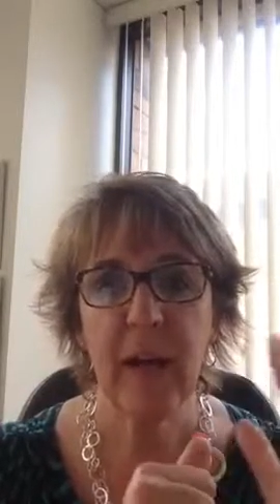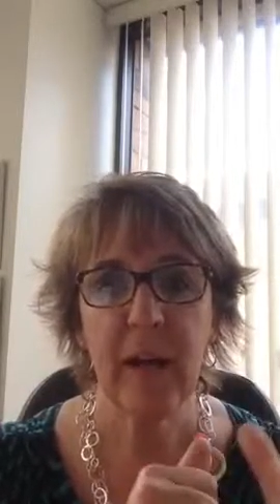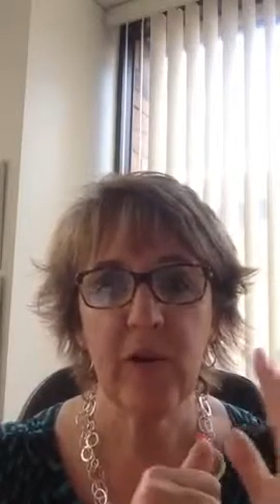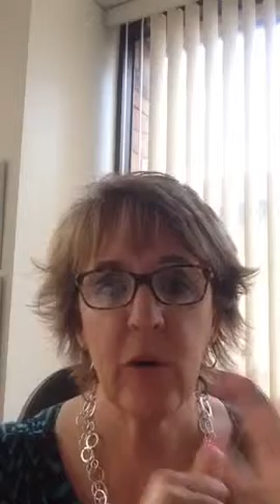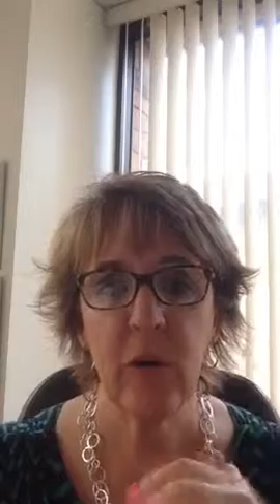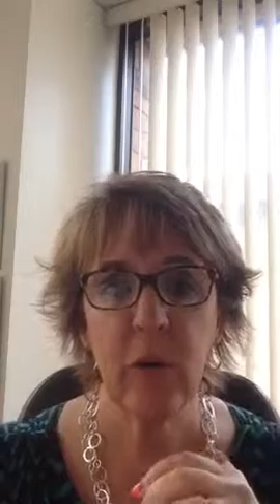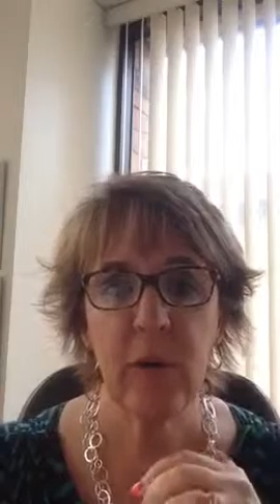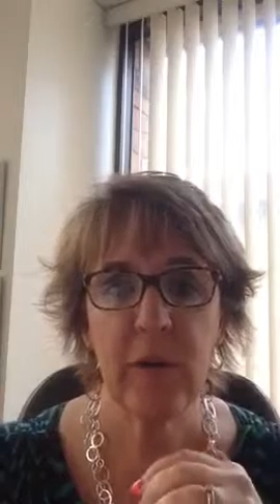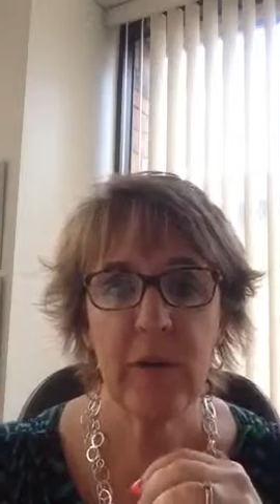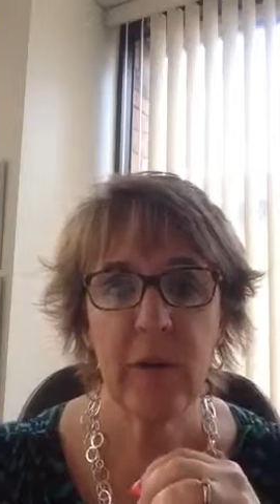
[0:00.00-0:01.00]
How Jokel
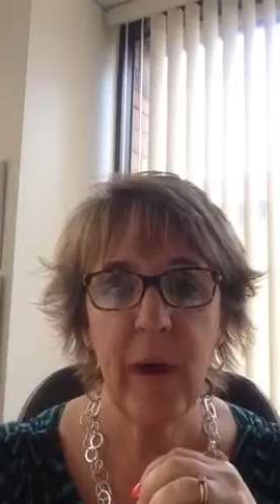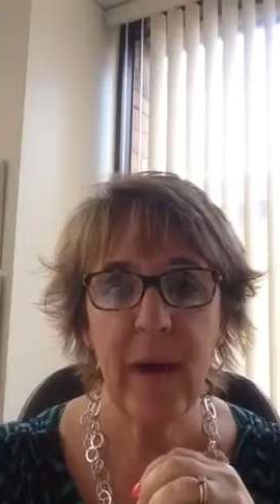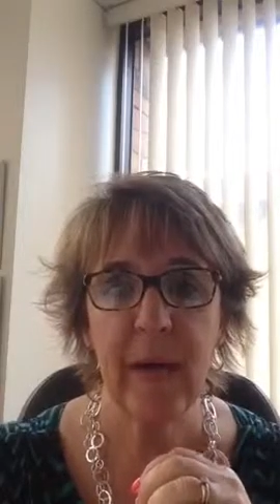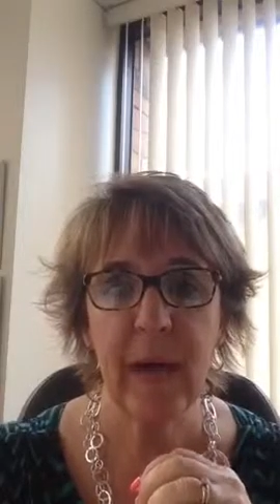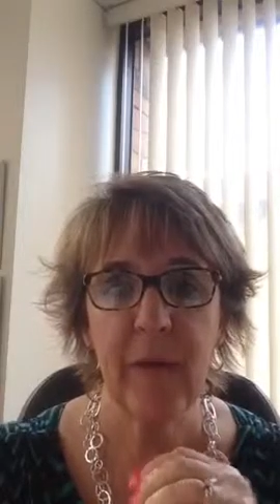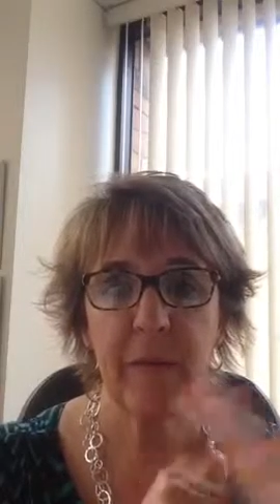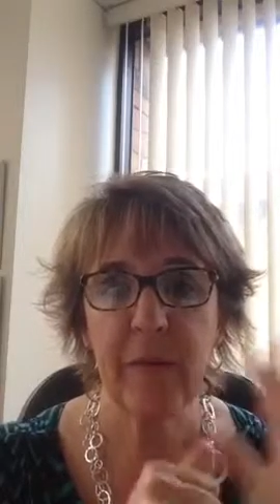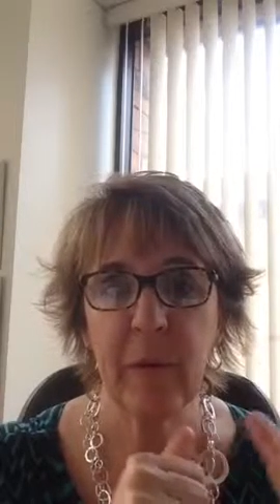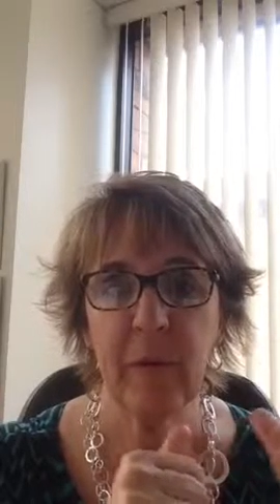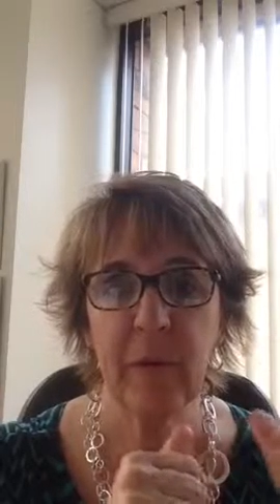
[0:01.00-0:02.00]
328, Kevin
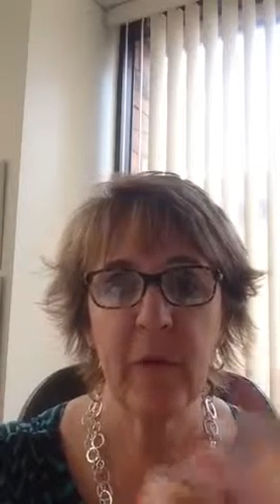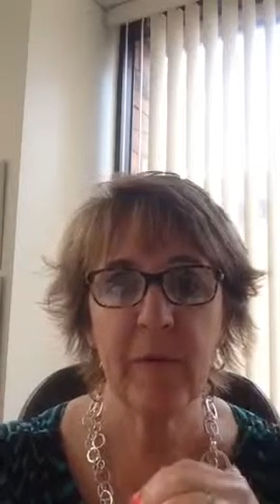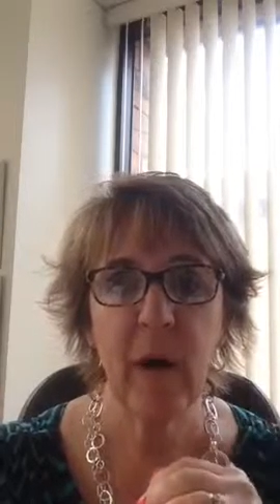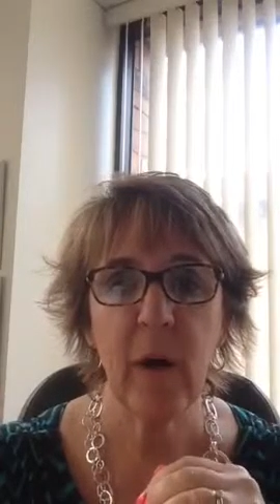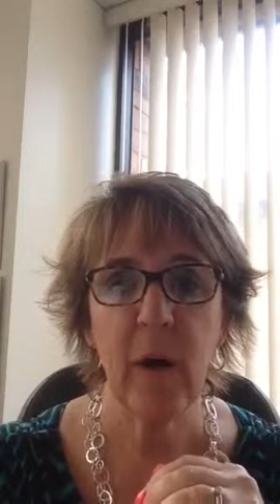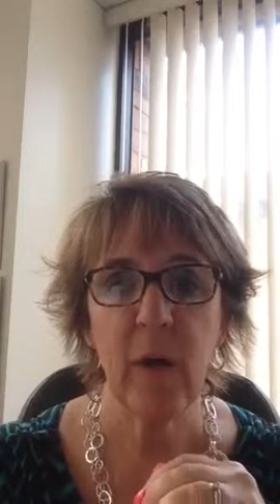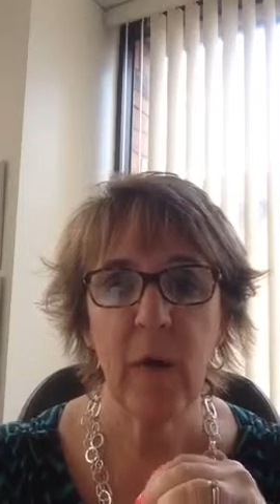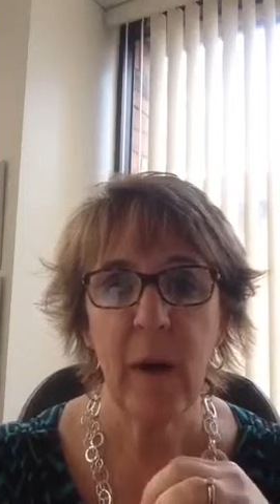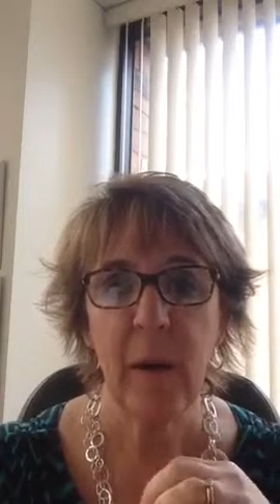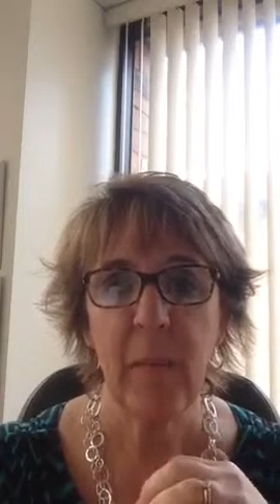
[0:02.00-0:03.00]
from Provo,
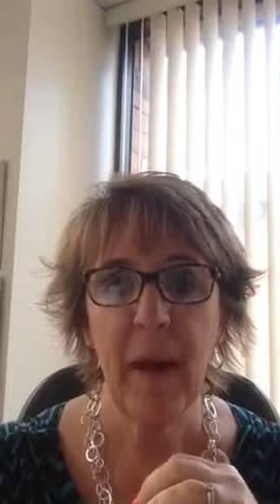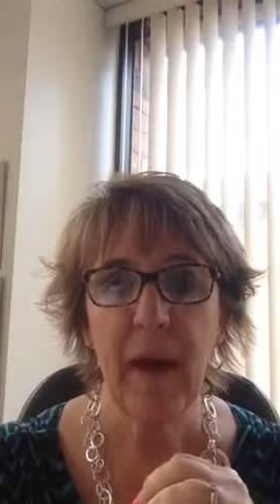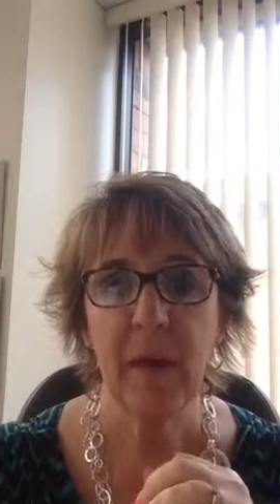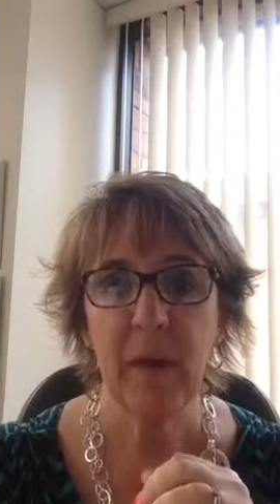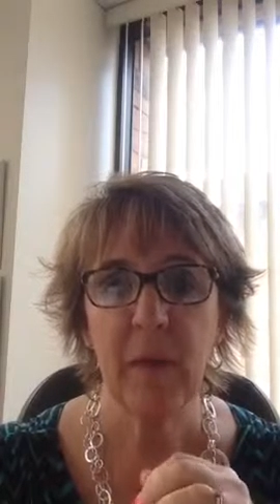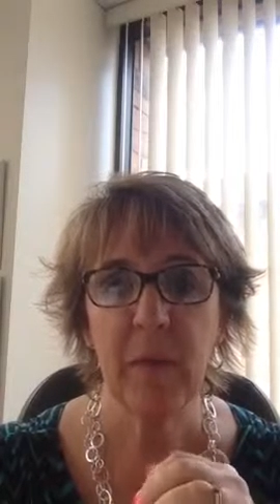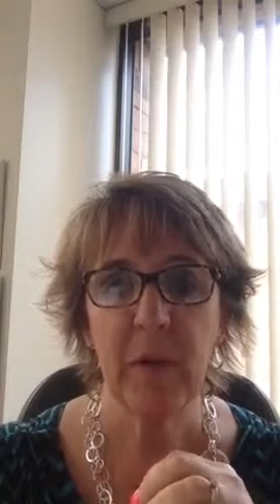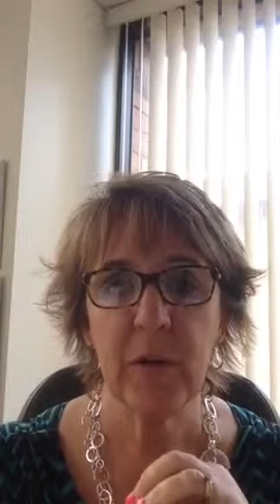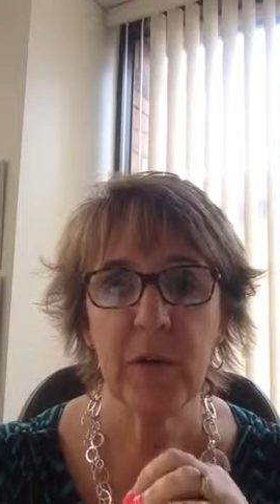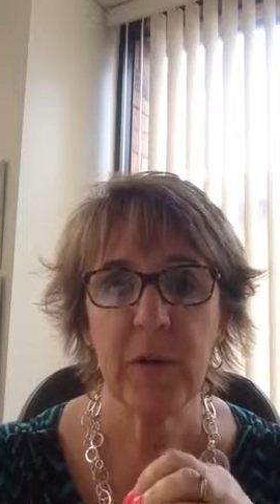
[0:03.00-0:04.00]
Matt
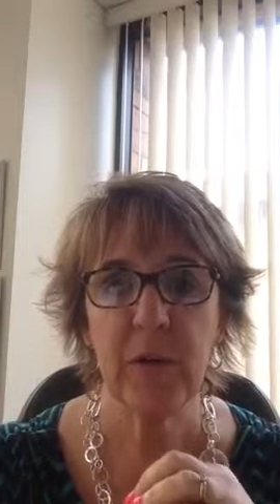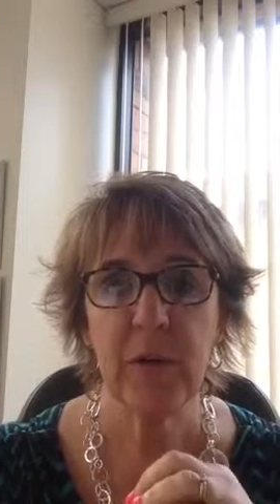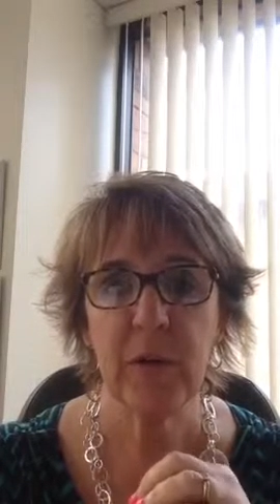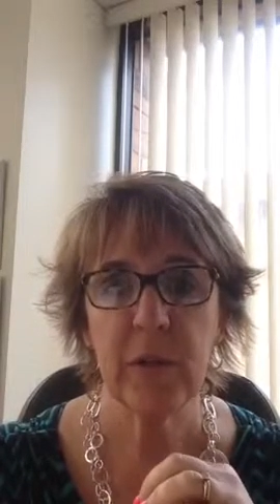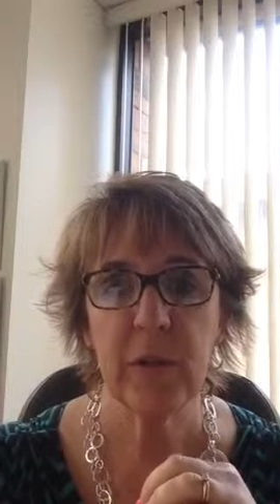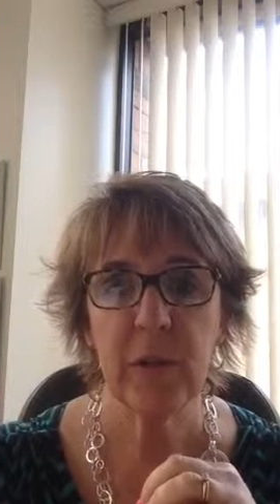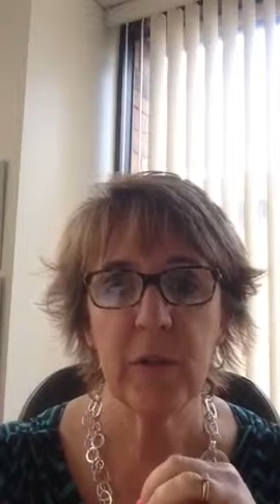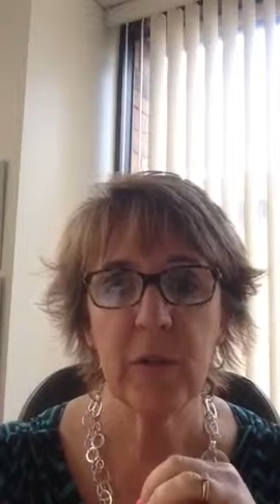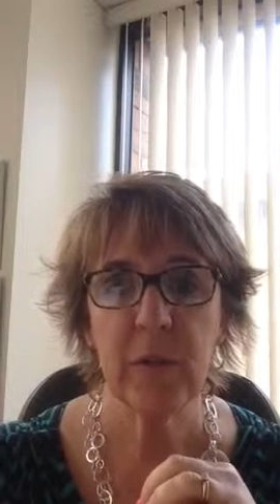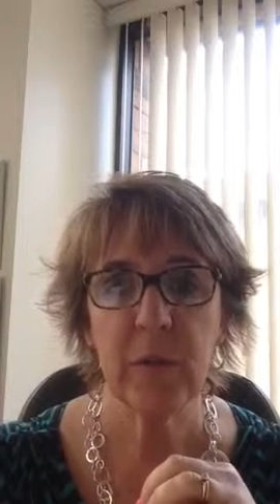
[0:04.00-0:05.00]
Loomer 2,
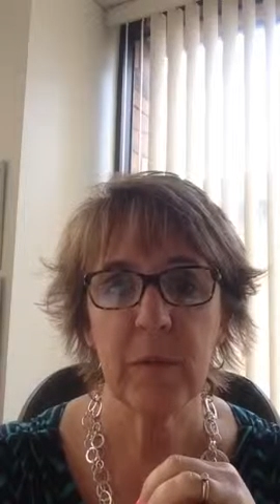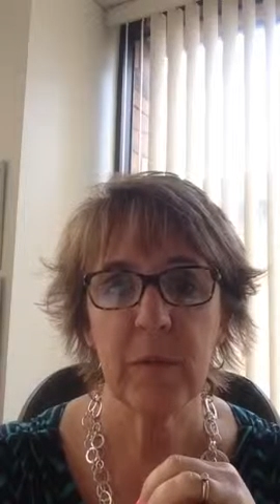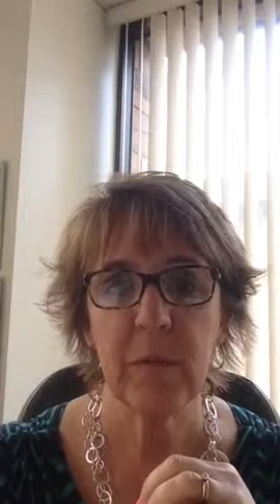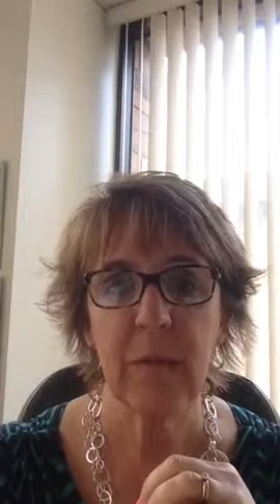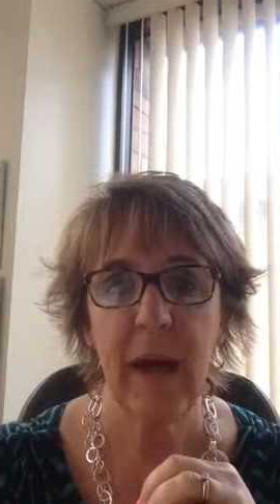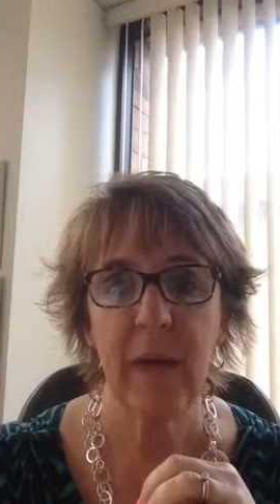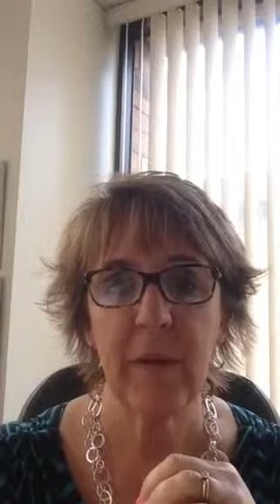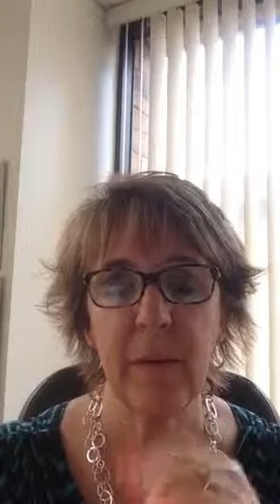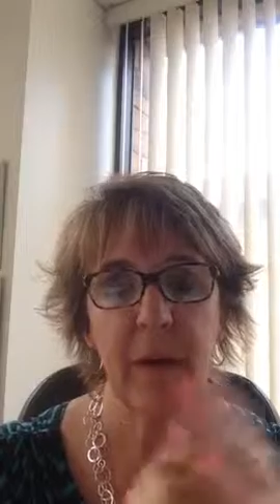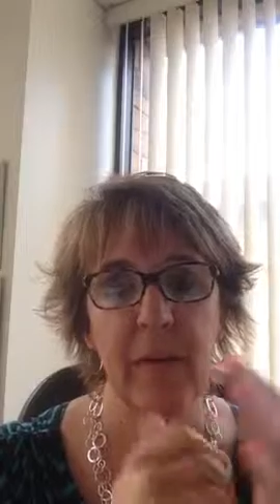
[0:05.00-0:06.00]

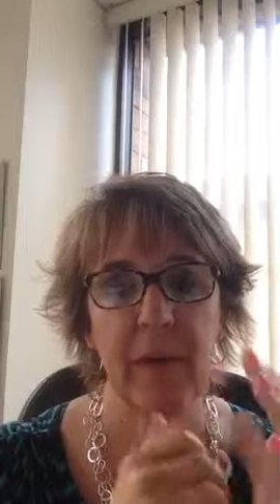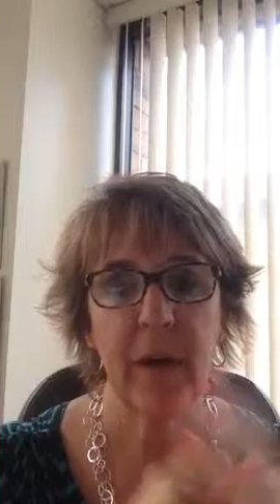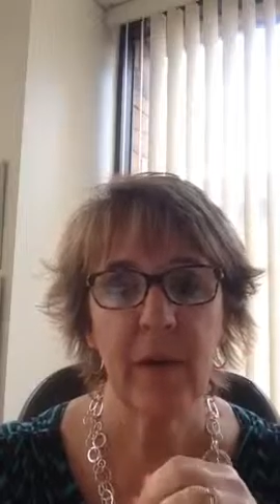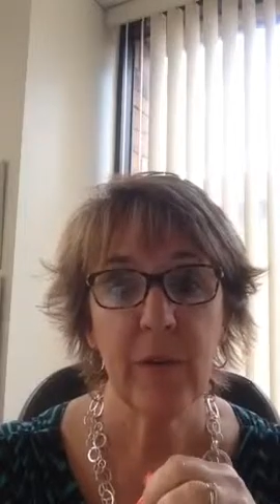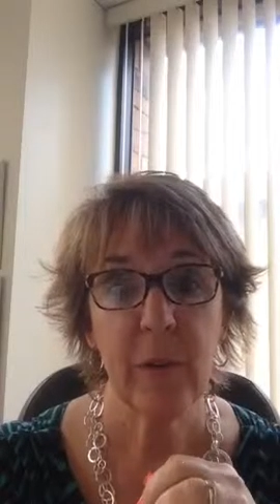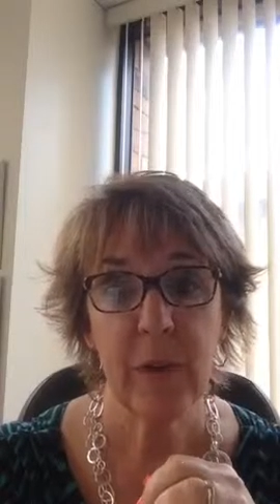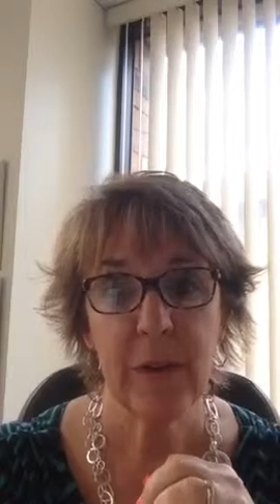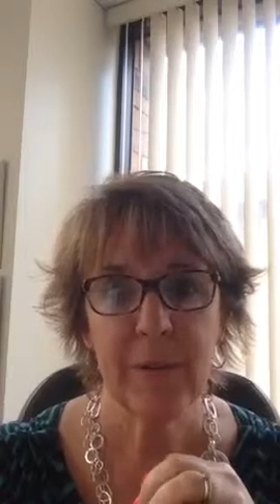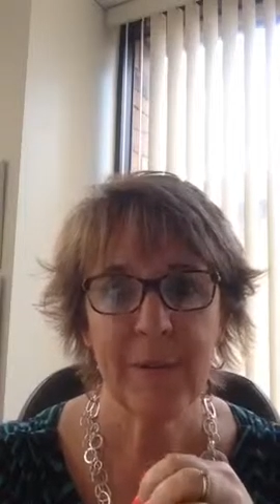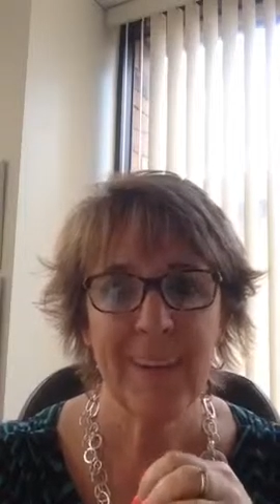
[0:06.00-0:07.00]
Matthew, whatever. Sorry.